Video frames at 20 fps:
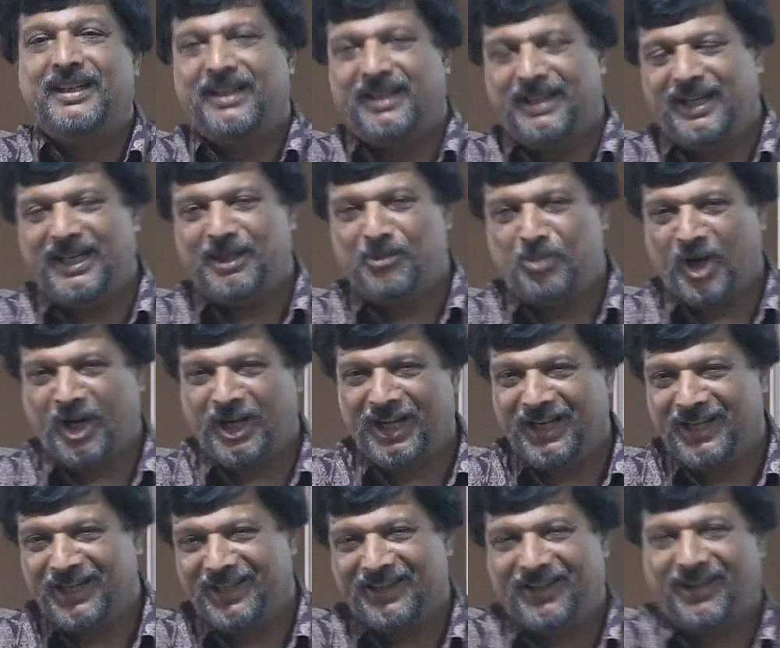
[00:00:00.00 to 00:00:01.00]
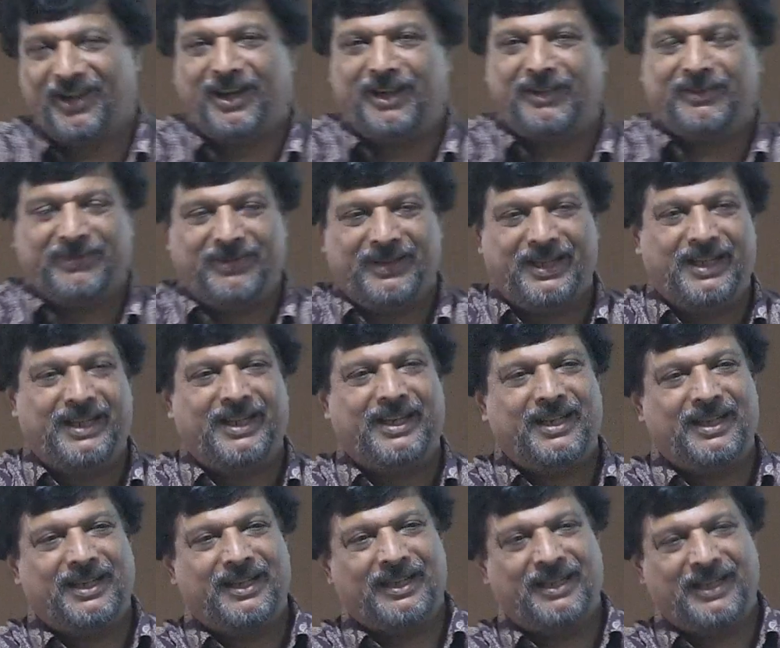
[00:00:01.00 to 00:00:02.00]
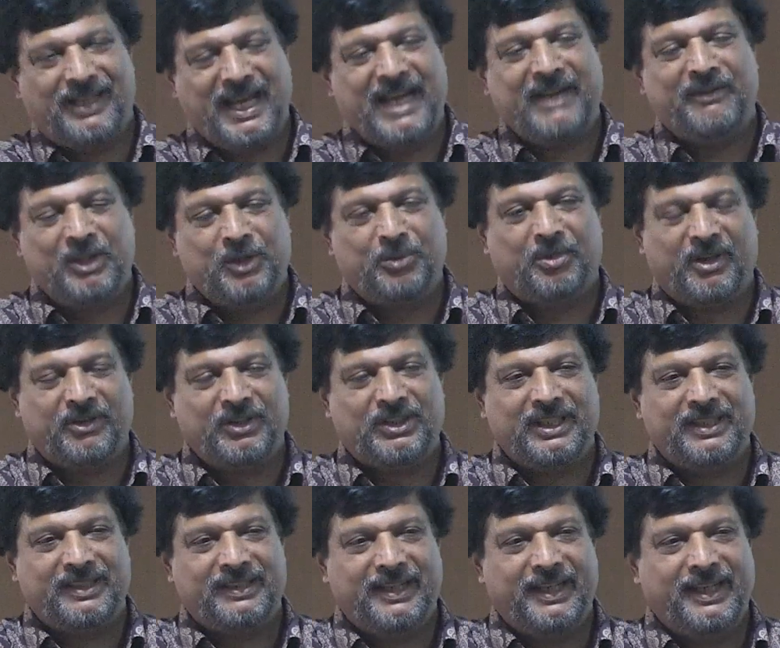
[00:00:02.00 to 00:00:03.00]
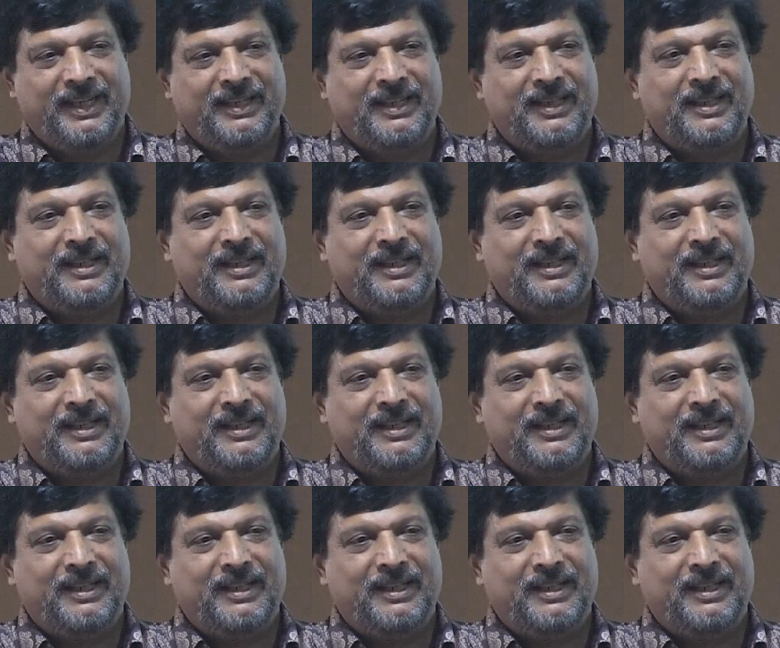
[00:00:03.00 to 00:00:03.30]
Her model of language proficiency